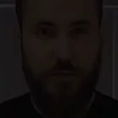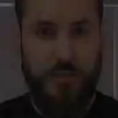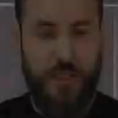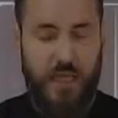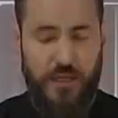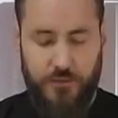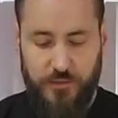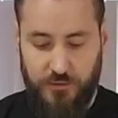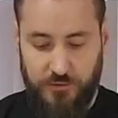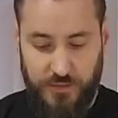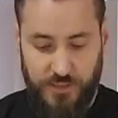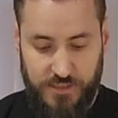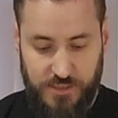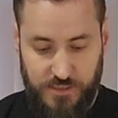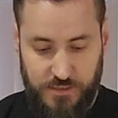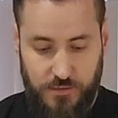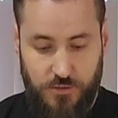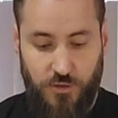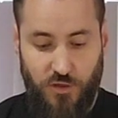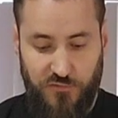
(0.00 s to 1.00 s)
Now that
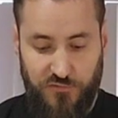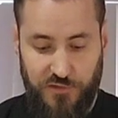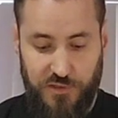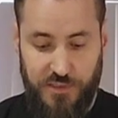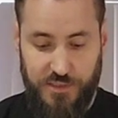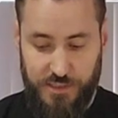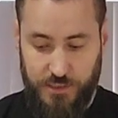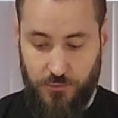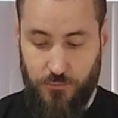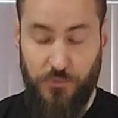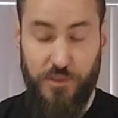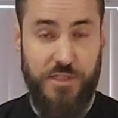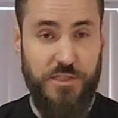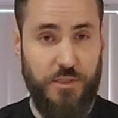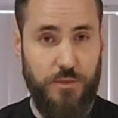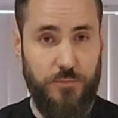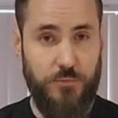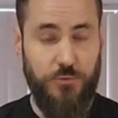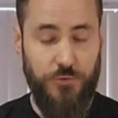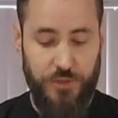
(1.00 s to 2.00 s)
this coffee is at a
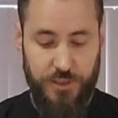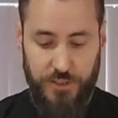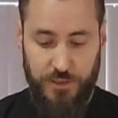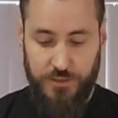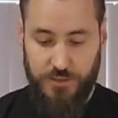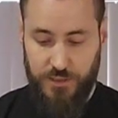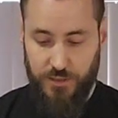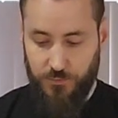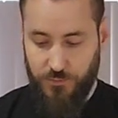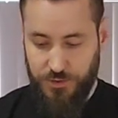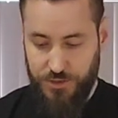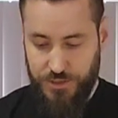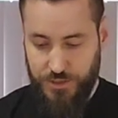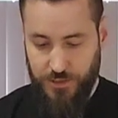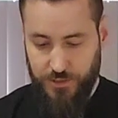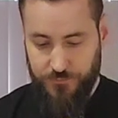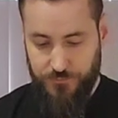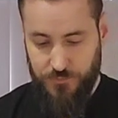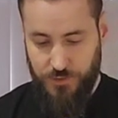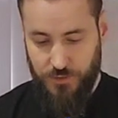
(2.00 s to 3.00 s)
reasonable drinking
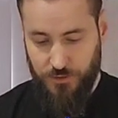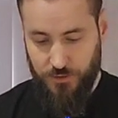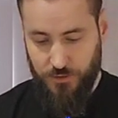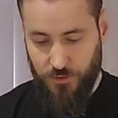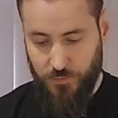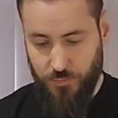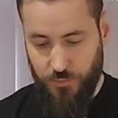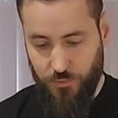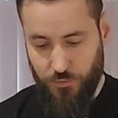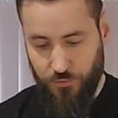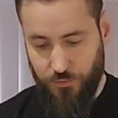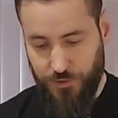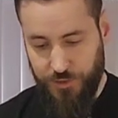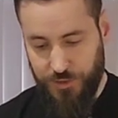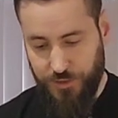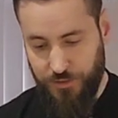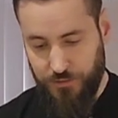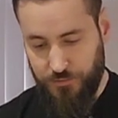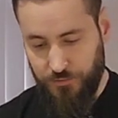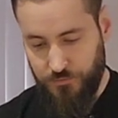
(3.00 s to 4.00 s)
temperature, I'm going to pour it
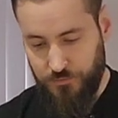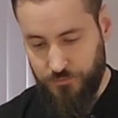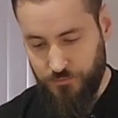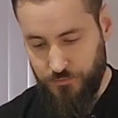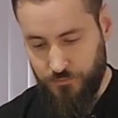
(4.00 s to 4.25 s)
in